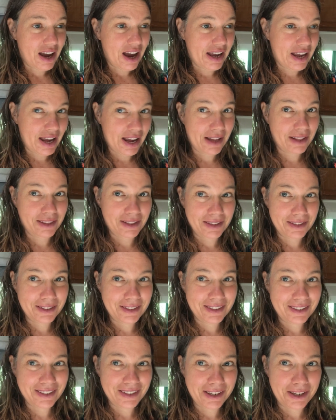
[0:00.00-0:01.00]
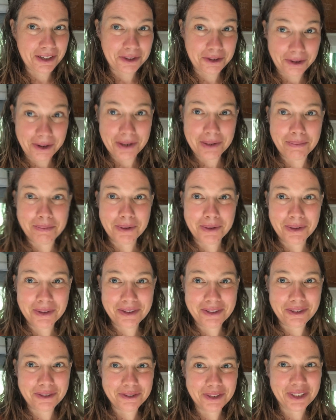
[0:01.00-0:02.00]
I had this incredible
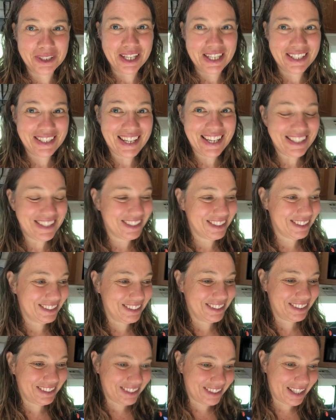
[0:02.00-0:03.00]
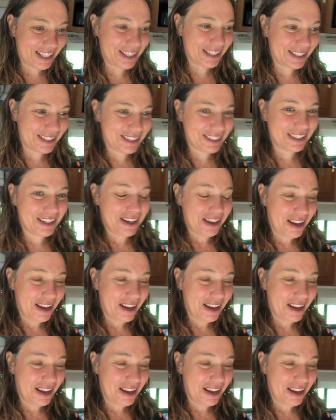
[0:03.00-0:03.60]
realization that